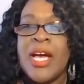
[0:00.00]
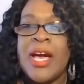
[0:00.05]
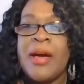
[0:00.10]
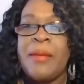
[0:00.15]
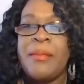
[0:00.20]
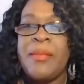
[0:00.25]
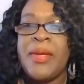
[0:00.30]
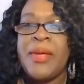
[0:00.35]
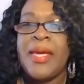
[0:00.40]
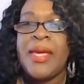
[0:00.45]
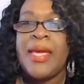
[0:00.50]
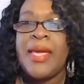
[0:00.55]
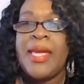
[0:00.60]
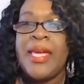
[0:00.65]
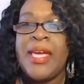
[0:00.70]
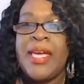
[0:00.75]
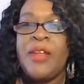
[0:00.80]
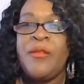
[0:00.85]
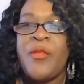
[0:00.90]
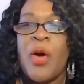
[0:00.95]
up
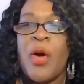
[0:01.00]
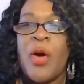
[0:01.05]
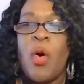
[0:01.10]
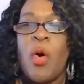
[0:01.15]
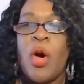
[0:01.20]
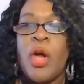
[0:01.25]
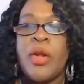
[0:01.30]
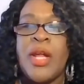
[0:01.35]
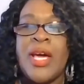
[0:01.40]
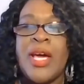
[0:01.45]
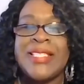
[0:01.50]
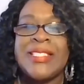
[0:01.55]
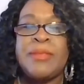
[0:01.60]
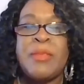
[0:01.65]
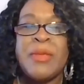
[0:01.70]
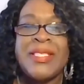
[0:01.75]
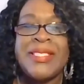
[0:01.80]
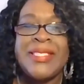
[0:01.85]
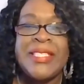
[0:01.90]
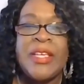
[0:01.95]
info on a
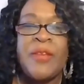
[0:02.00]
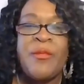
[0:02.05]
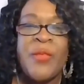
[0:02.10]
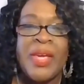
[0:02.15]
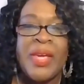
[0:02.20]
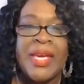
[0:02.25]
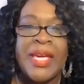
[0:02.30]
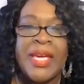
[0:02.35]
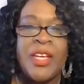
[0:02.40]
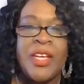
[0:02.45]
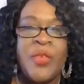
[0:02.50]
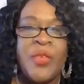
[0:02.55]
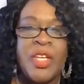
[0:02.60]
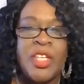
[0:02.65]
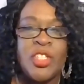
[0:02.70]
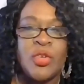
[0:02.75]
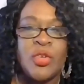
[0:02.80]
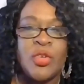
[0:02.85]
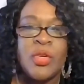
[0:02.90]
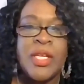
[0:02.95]
specific
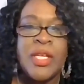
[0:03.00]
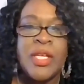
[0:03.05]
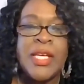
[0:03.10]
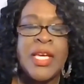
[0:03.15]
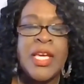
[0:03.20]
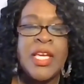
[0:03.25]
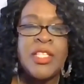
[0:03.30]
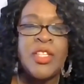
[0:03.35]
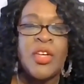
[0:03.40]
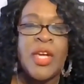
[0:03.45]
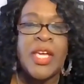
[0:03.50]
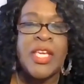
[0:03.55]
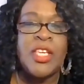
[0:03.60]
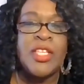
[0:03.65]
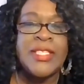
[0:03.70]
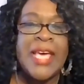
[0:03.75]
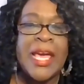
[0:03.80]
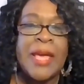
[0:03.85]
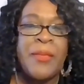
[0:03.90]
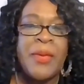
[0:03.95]
individual? So can you
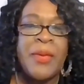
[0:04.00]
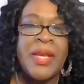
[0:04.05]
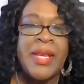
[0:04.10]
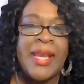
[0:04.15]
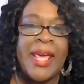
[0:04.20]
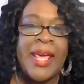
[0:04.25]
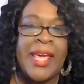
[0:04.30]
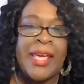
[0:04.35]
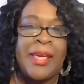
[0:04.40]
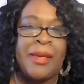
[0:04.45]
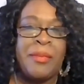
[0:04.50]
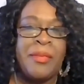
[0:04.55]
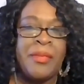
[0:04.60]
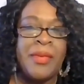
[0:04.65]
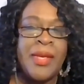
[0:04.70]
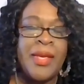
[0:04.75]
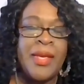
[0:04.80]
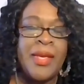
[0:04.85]
type in a name?